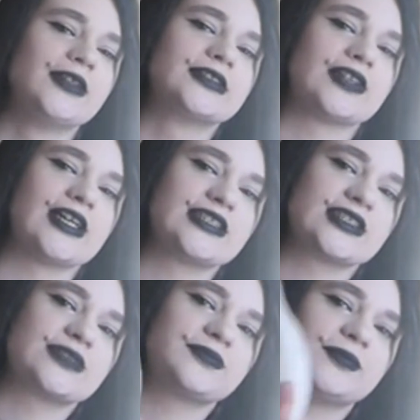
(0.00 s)
So I
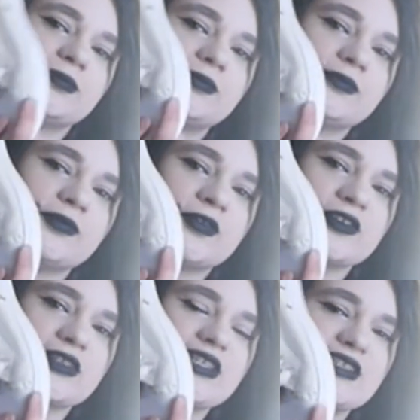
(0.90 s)
just
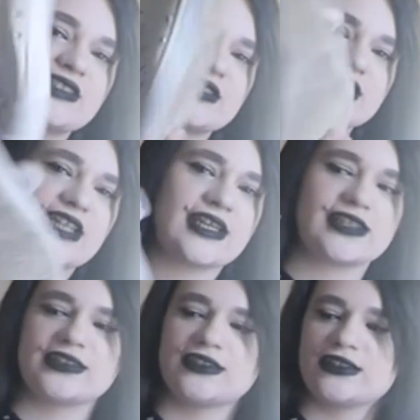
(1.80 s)
wore these instead.